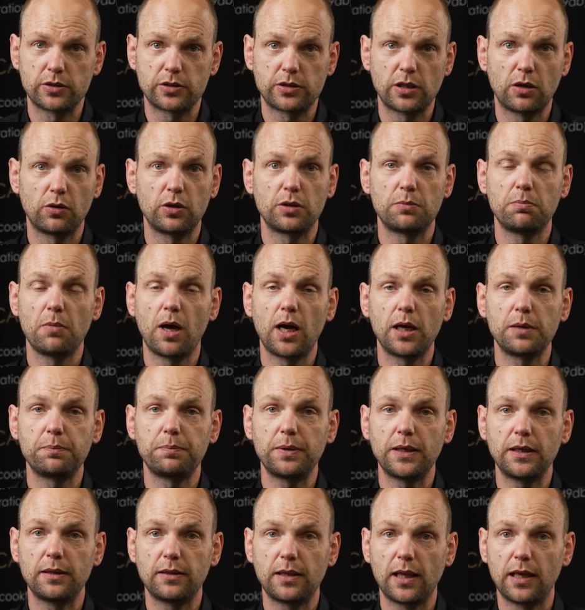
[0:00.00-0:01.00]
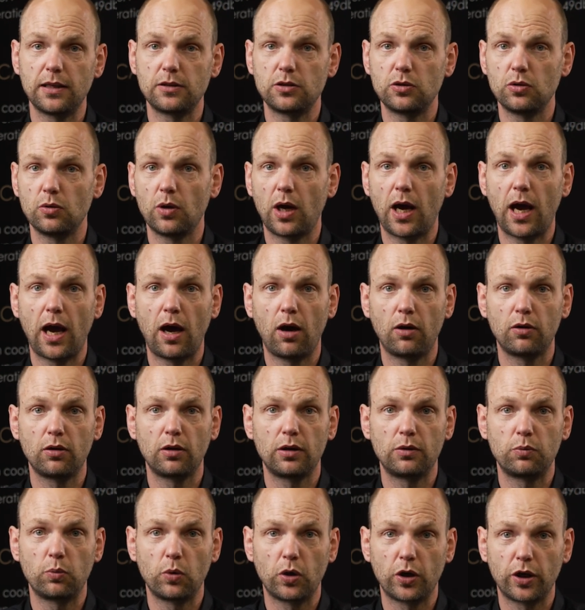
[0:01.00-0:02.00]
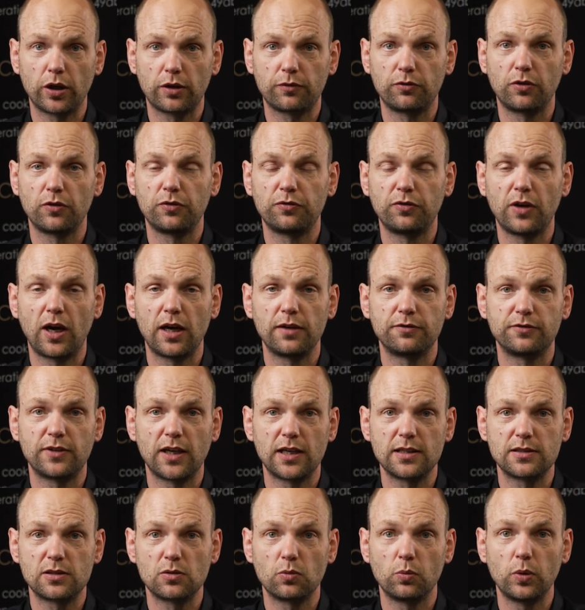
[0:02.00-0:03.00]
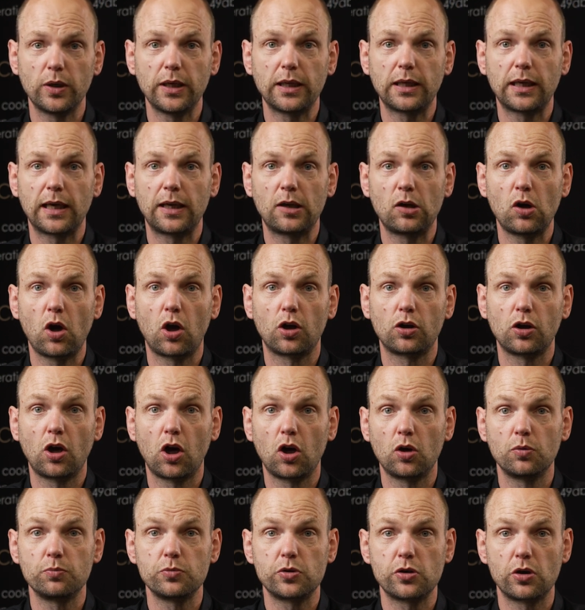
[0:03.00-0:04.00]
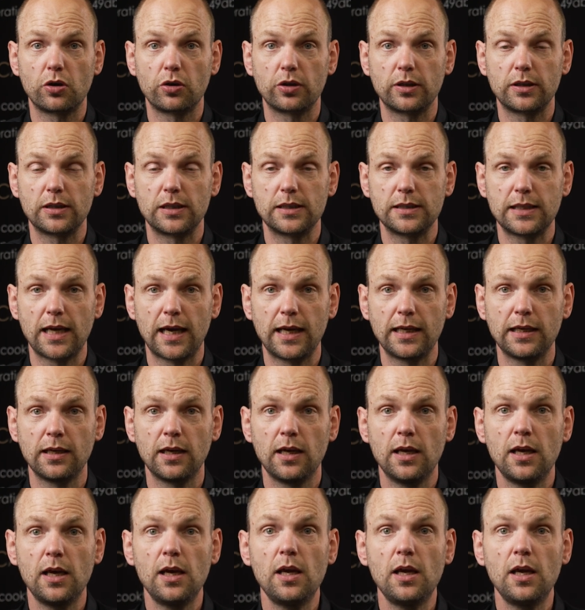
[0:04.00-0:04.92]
So it might be that you are out at work for 5 days a week and not home during the day,